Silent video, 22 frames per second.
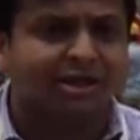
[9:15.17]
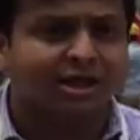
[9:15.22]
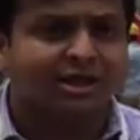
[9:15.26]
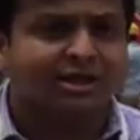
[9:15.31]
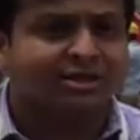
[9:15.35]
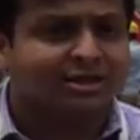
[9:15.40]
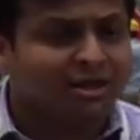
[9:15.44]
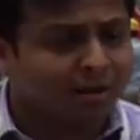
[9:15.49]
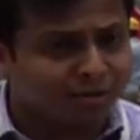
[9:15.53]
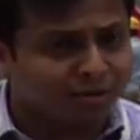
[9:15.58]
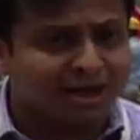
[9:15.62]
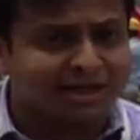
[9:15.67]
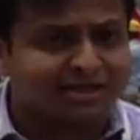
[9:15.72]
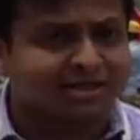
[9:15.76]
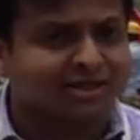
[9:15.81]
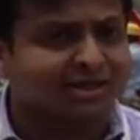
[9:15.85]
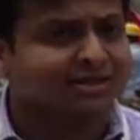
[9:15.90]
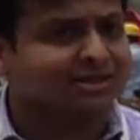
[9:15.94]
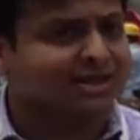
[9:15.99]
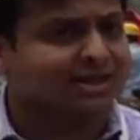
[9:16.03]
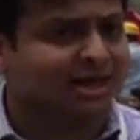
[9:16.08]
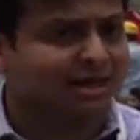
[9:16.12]
Some
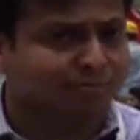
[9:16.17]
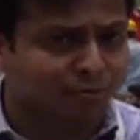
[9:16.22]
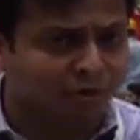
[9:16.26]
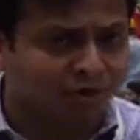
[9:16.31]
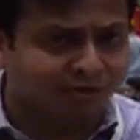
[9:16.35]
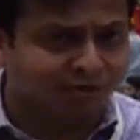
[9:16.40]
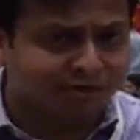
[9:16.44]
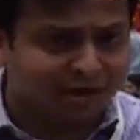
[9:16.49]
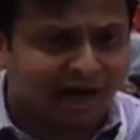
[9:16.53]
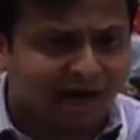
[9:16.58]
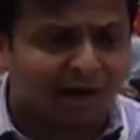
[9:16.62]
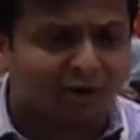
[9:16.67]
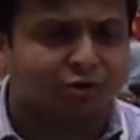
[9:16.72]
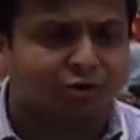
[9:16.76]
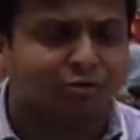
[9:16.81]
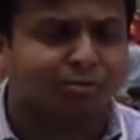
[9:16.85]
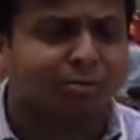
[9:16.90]
residents had moved out,